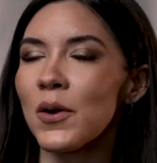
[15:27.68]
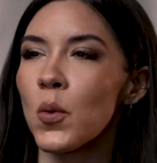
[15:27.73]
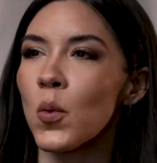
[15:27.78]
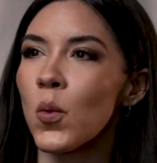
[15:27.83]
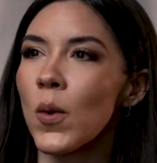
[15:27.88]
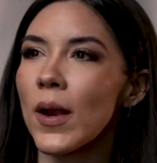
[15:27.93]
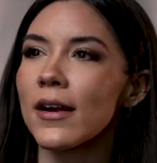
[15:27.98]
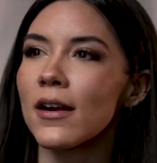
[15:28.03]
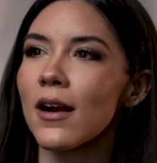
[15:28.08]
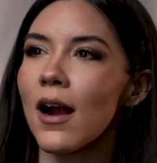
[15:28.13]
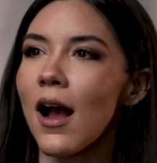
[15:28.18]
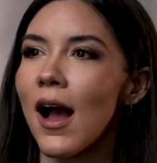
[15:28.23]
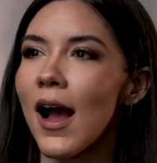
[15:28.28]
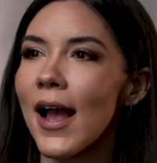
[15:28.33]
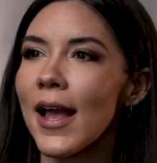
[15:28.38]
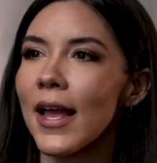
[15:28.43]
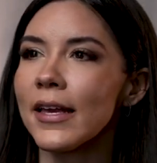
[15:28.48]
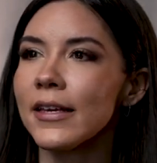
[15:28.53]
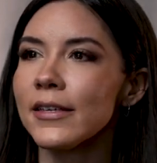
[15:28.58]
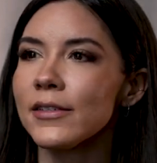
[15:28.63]
where
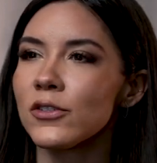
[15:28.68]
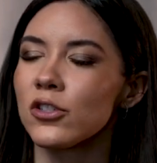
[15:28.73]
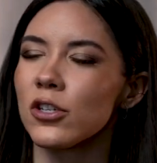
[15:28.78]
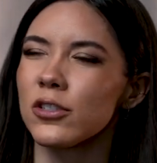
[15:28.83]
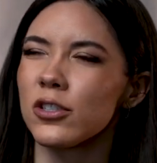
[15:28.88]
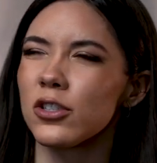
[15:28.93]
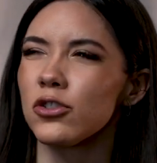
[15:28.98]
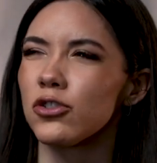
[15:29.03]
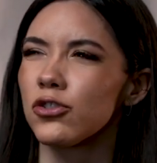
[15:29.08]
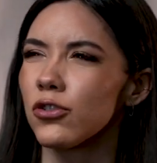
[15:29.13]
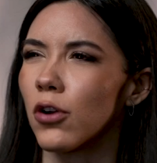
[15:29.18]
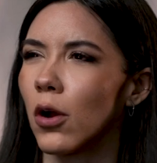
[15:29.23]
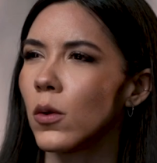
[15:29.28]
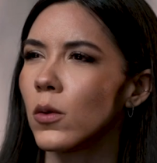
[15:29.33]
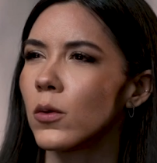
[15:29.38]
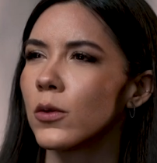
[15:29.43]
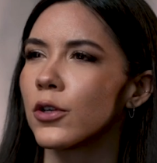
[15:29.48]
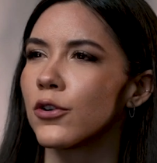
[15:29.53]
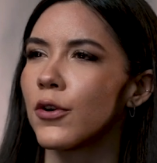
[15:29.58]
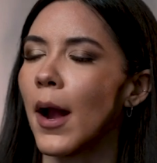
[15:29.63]
I start to
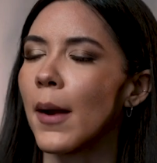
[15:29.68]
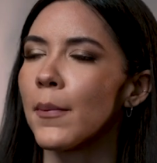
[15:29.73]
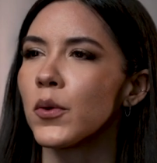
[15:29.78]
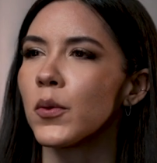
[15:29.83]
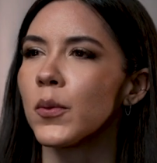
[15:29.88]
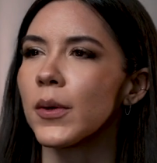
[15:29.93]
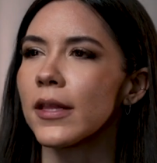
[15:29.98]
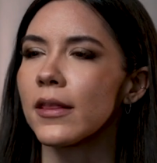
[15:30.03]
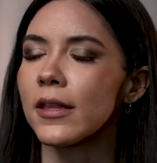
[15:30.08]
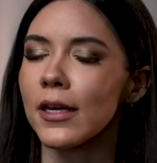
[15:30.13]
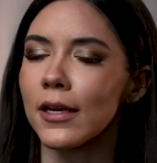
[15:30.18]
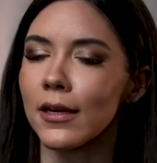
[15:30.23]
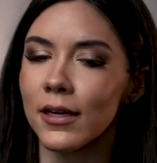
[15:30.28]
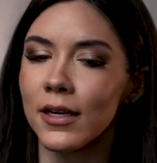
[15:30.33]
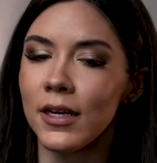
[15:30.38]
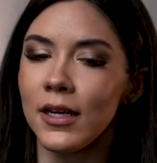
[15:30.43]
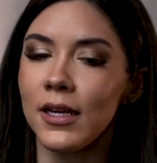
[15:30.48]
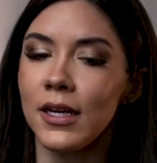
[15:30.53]
struggle or grapple with like